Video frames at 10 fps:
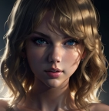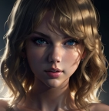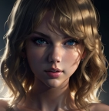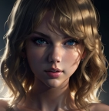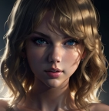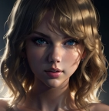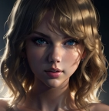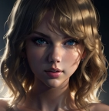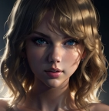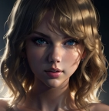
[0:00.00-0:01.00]

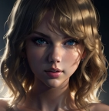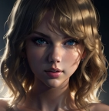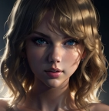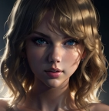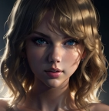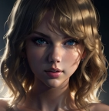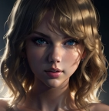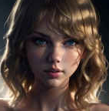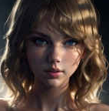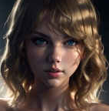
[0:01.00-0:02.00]

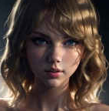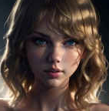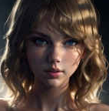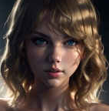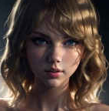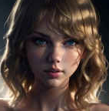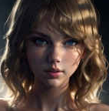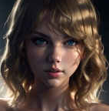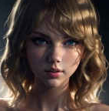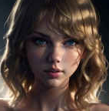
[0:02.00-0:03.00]

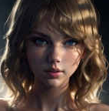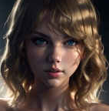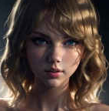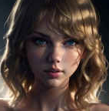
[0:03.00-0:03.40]
No one is speaking in this clip.